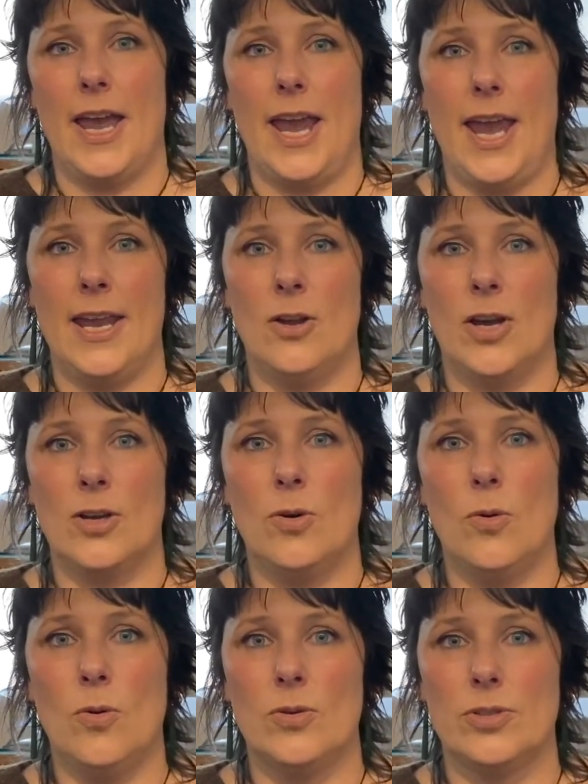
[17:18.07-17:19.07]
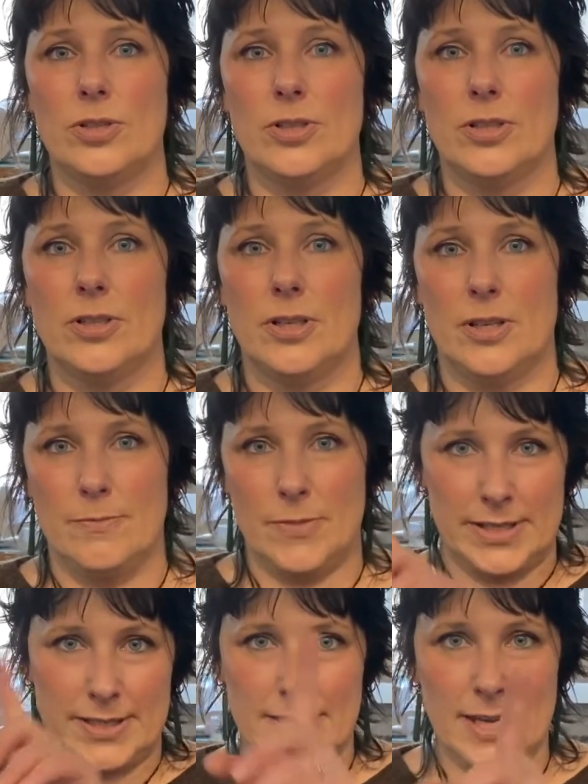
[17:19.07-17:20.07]
And I caught my
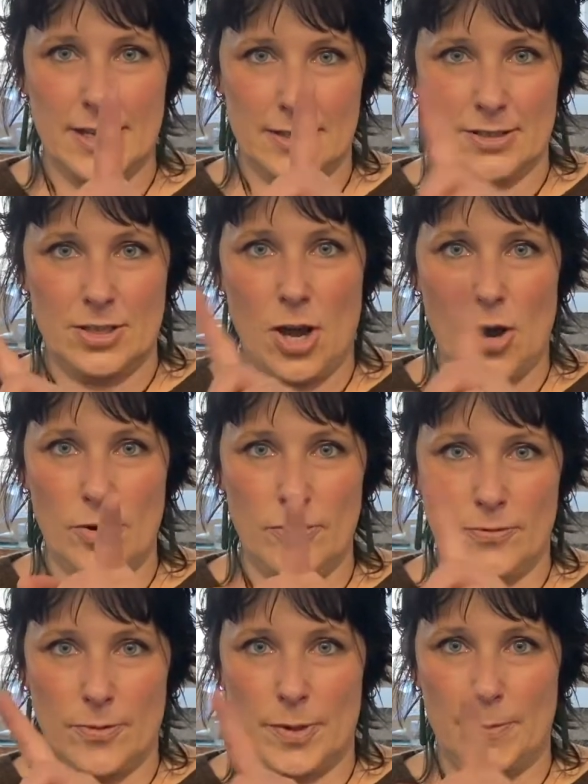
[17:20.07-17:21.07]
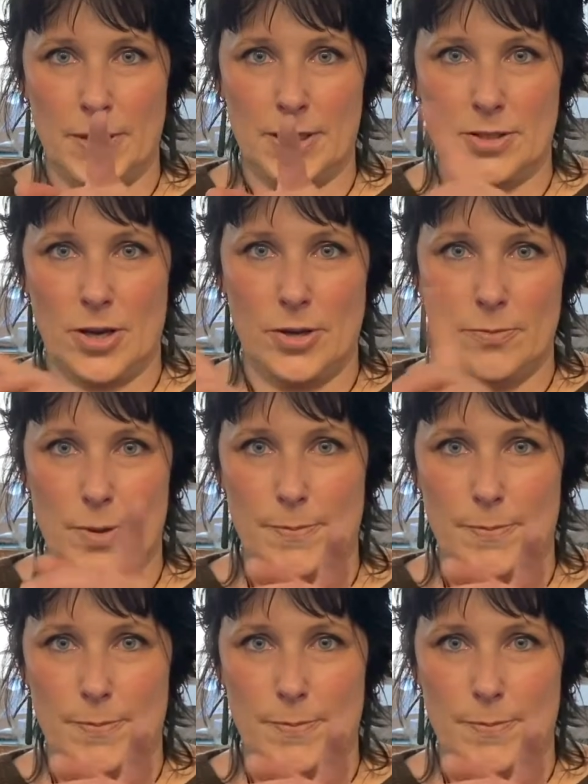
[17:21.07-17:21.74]
second toe from the big toe,